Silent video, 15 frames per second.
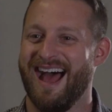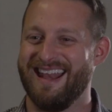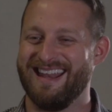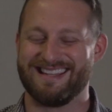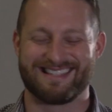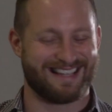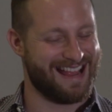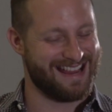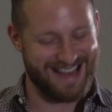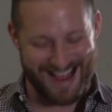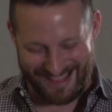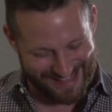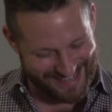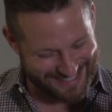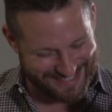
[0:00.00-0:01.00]
And it's like,
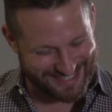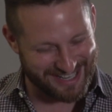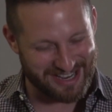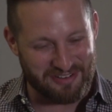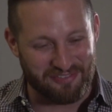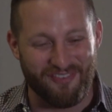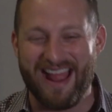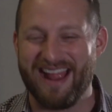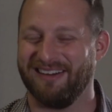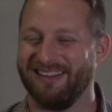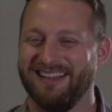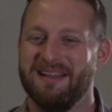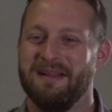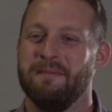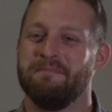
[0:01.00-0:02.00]
yeah, that's going to
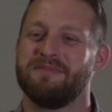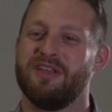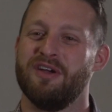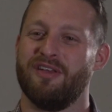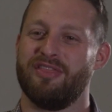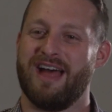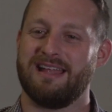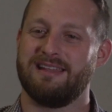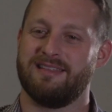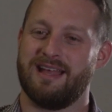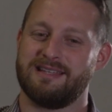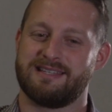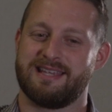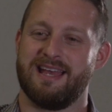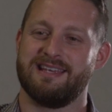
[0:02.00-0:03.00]
fail.
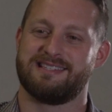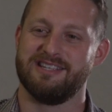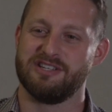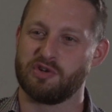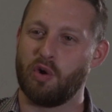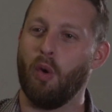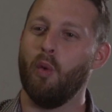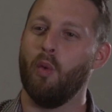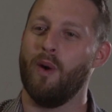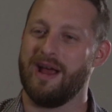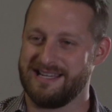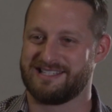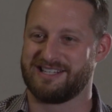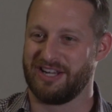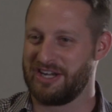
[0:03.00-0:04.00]
That test is
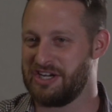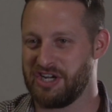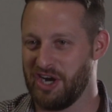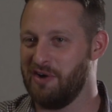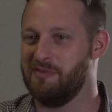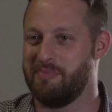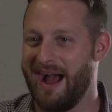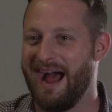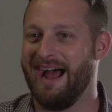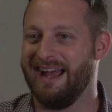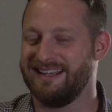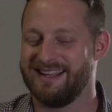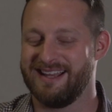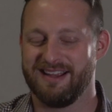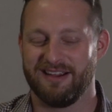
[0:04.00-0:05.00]
always going to go bad.